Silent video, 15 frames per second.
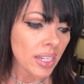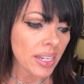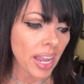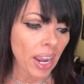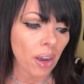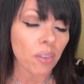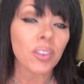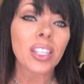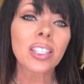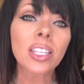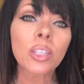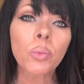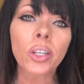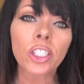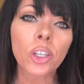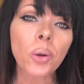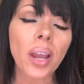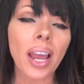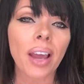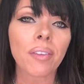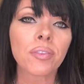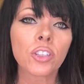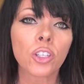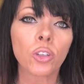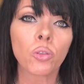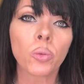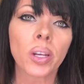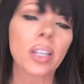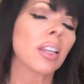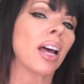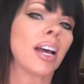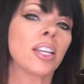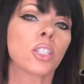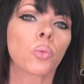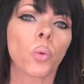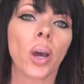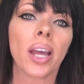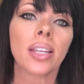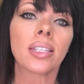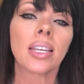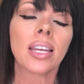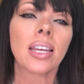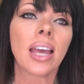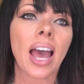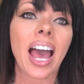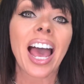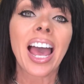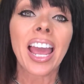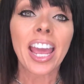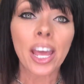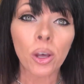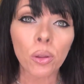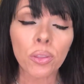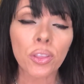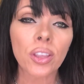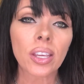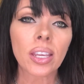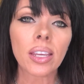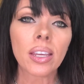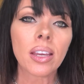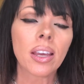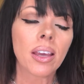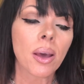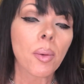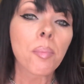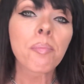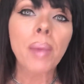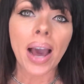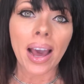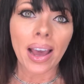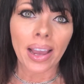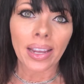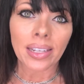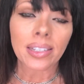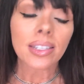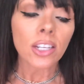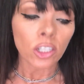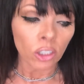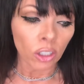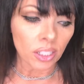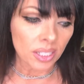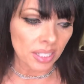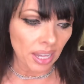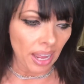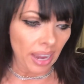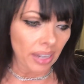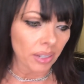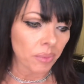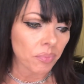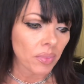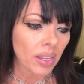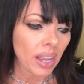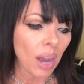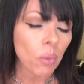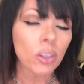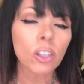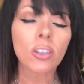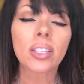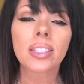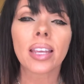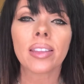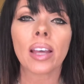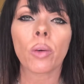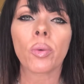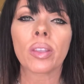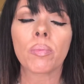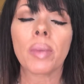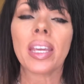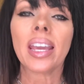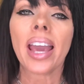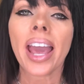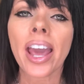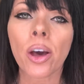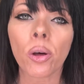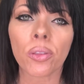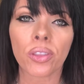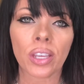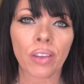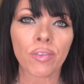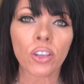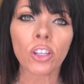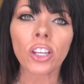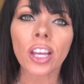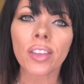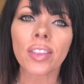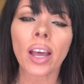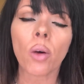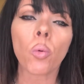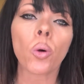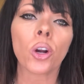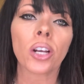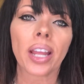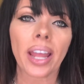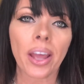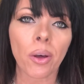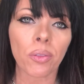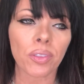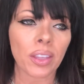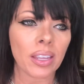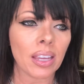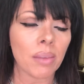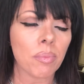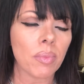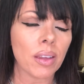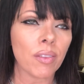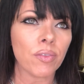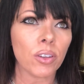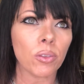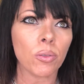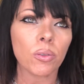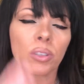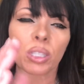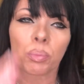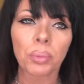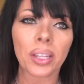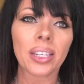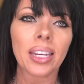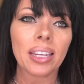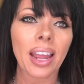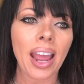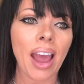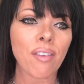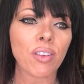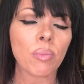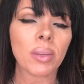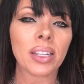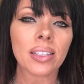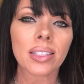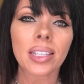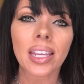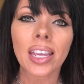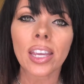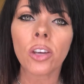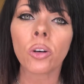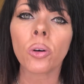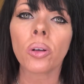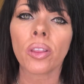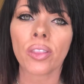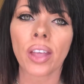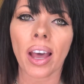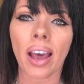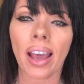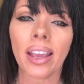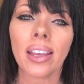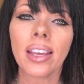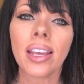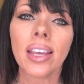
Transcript: Now, this is what you have to realize what a healthy mind looks like. I want you to say that with me, healthy. If you look at that word healthy, if you split it in half, it means heal thy.